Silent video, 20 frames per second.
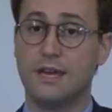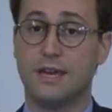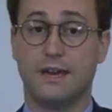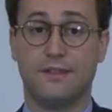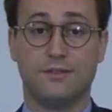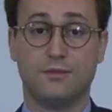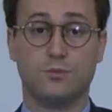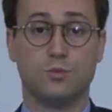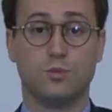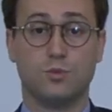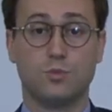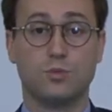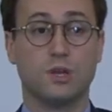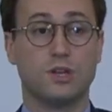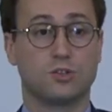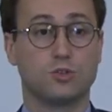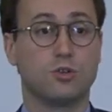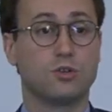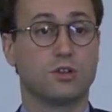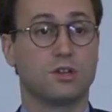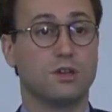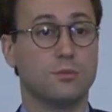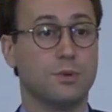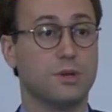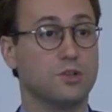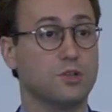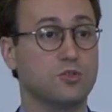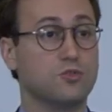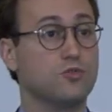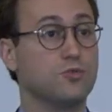and we are talking
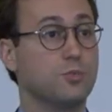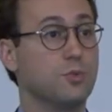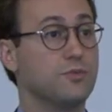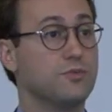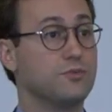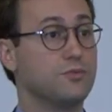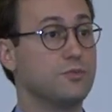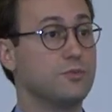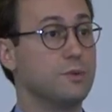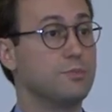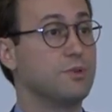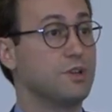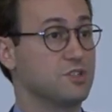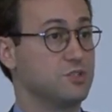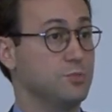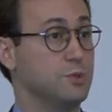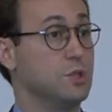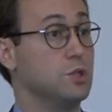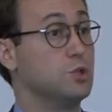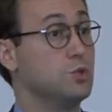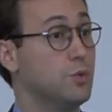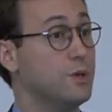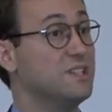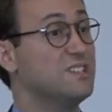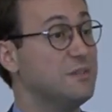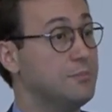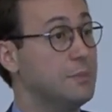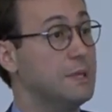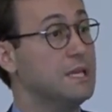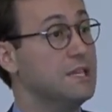about a group of approximately
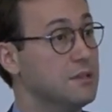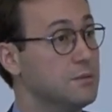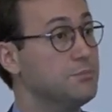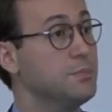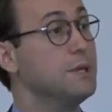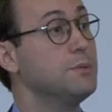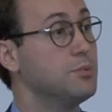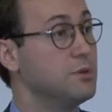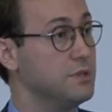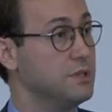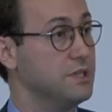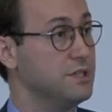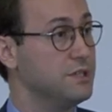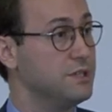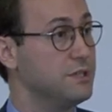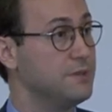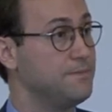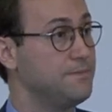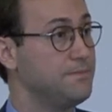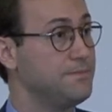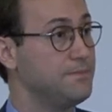20 million people here.